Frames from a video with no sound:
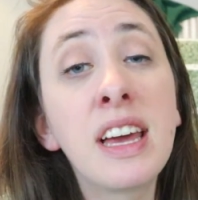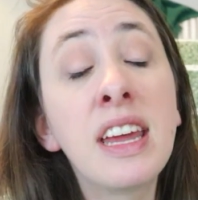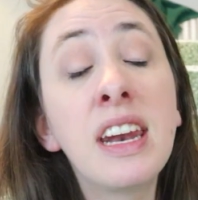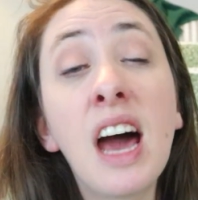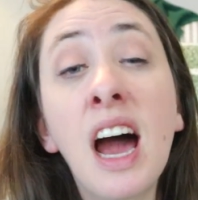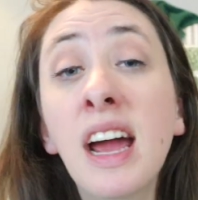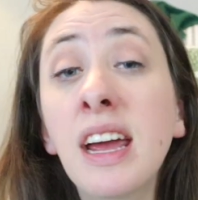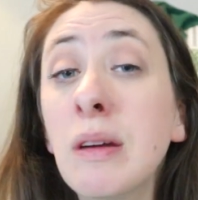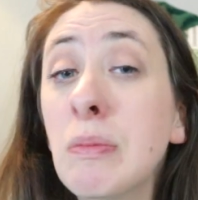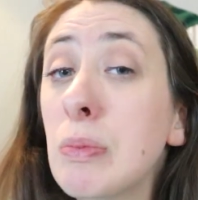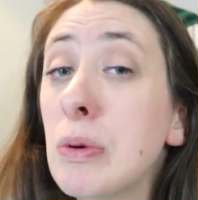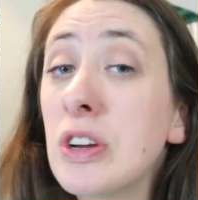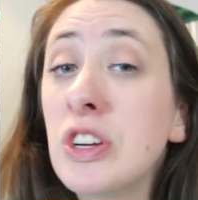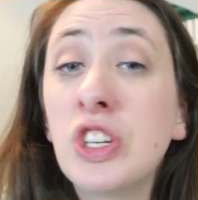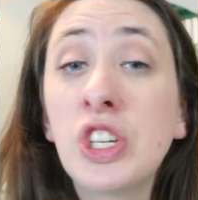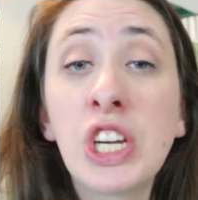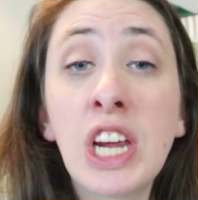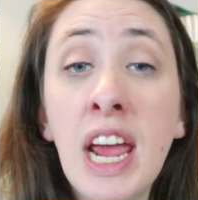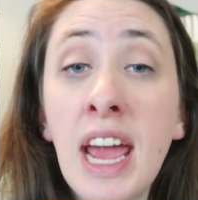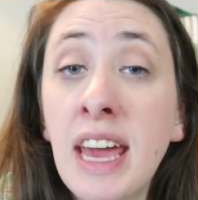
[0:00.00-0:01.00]
and I
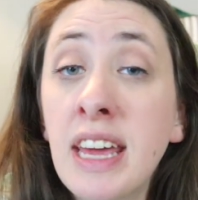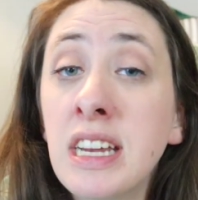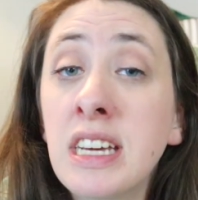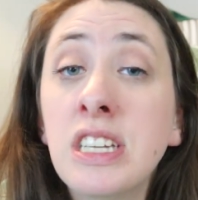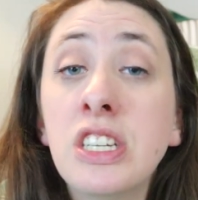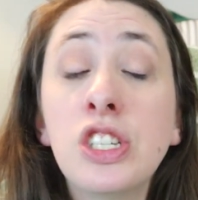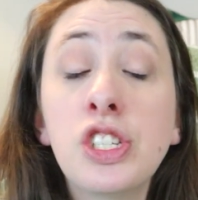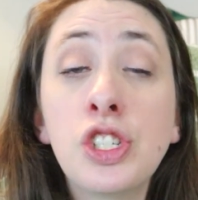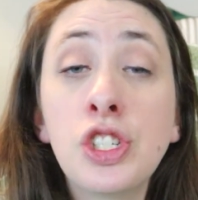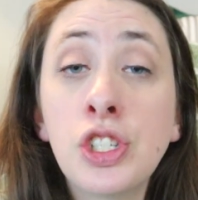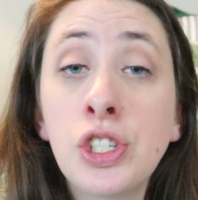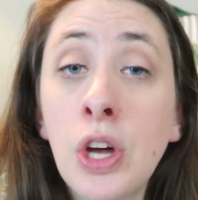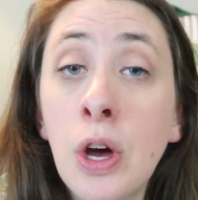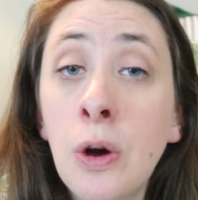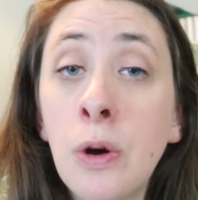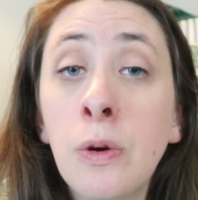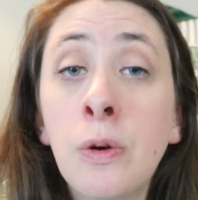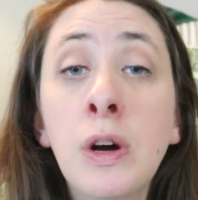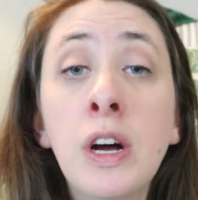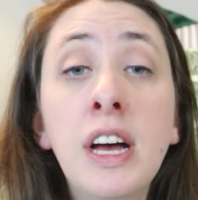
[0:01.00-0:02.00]
appreciate it
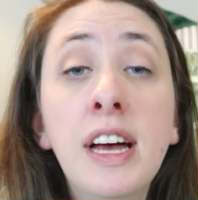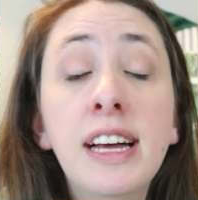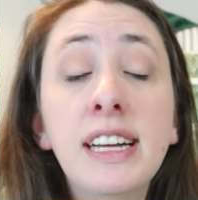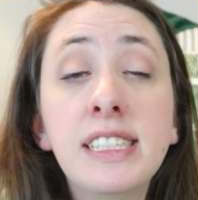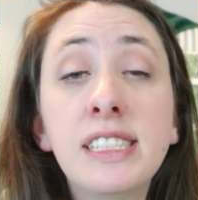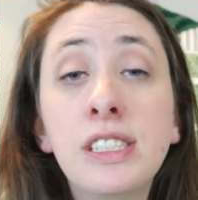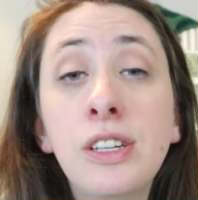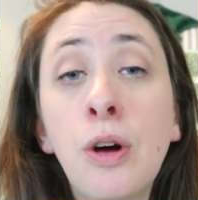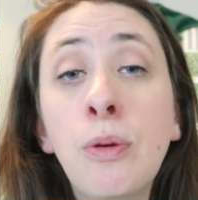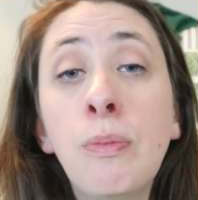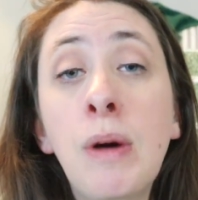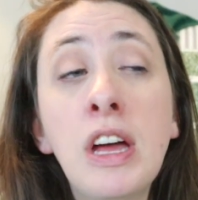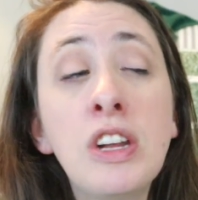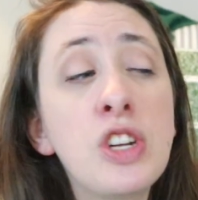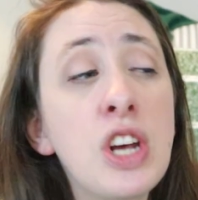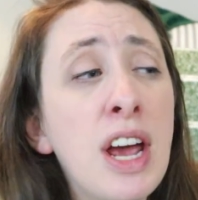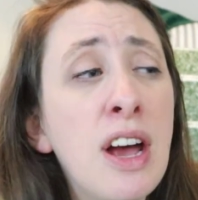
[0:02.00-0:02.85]
so much.